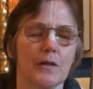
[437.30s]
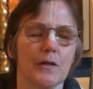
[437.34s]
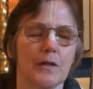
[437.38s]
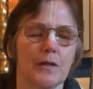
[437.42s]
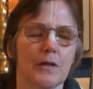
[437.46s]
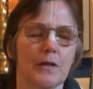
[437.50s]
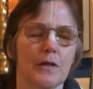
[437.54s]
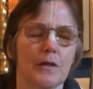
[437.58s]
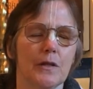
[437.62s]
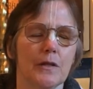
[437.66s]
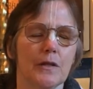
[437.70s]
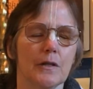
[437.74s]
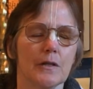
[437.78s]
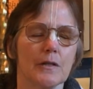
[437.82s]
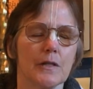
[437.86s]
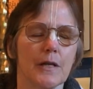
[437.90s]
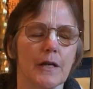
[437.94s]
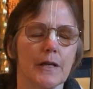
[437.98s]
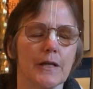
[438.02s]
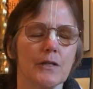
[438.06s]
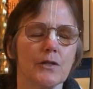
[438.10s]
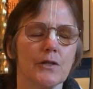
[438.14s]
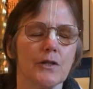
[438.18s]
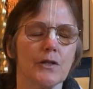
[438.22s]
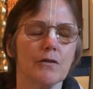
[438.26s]
the
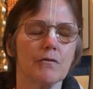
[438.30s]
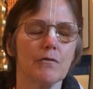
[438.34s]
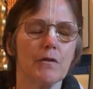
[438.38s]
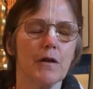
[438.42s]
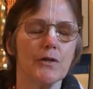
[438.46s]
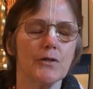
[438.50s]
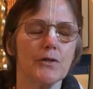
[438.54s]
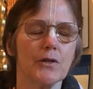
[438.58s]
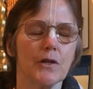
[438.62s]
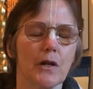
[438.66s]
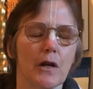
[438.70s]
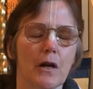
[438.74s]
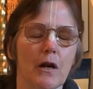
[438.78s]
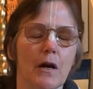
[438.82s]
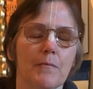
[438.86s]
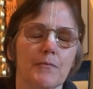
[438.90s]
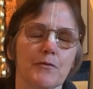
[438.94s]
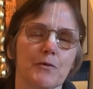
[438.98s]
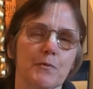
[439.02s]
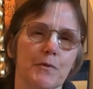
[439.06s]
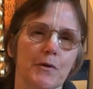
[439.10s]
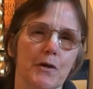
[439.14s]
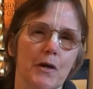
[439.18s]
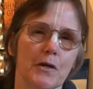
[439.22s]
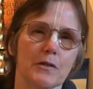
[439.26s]
second generation
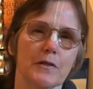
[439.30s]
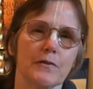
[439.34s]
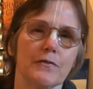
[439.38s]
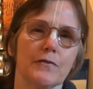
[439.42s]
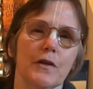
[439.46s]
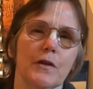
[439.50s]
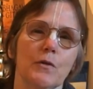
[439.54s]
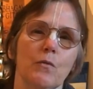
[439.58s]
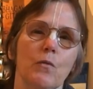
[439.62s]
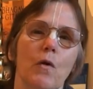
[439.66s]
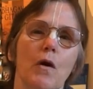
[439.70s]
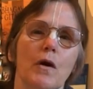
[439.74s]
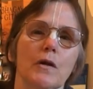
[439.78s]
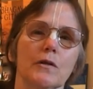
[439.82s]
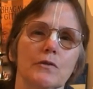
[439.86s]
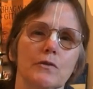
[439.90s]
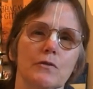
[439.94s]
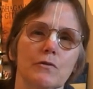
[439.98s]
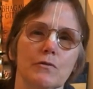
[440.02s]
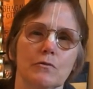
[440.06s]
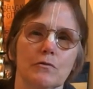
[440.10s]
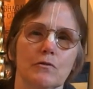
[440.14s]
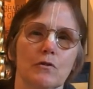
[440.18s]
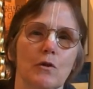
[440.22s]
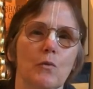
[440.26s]
comes because they want
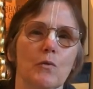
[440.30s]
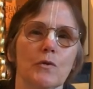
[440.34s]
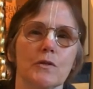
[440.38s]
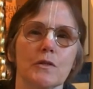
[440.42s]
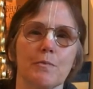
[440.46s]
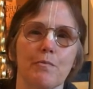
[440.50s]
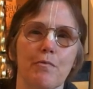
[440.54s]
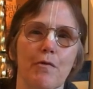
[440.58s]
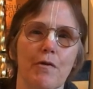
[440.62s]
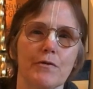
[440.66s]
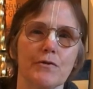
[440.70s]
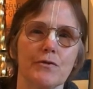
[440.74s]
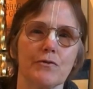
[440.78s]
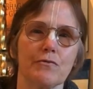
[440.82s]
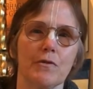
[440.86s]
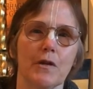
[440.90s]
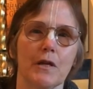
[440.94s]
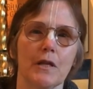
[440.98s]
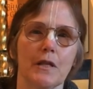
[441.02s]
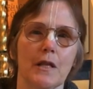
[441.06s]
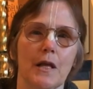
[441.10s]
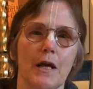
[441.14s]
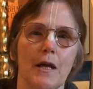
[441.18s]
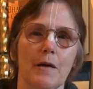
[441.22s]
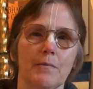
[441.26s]
to. No one's
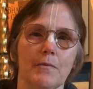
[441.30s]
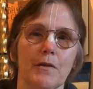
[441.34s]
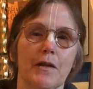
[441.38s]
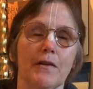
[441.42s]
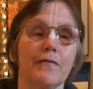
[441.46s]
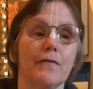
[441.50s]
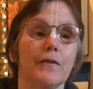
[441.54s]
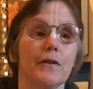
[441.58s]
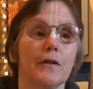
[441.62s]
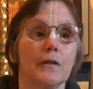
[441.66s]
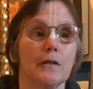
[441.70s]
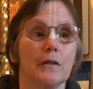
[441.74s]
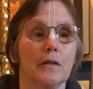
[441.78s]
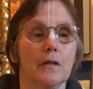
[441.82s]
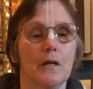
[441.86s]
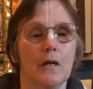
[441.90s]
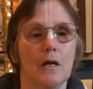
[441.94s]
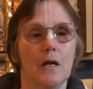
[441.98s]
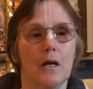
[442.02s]
pressuring them. They feel